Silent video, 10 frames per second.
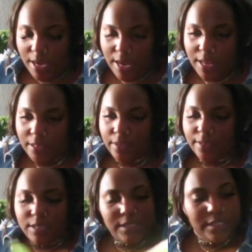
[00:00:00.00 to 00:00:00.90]
and
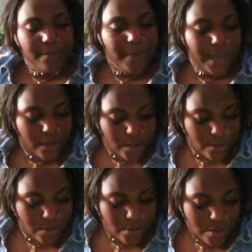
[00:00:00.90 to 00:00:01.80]
it's is a
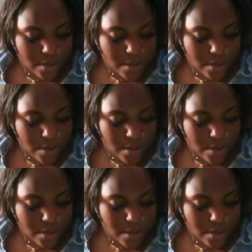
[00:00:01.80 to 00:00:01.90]
Petco.